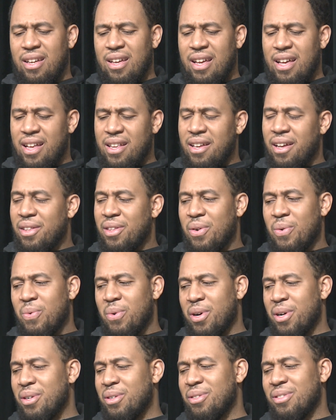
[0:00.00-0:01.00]
in other
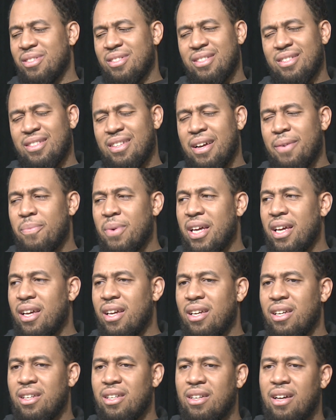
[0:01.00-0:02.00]
words, I
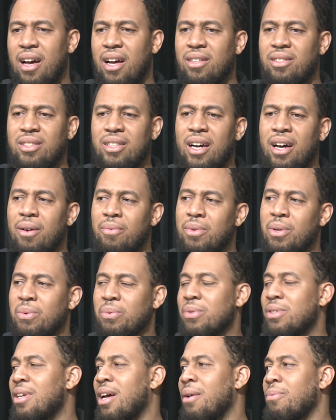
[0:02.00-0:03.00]
mean, our job don't
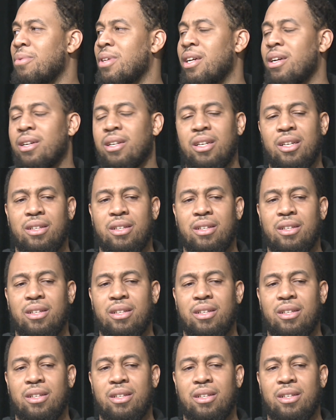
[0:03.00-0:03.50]
stop there either.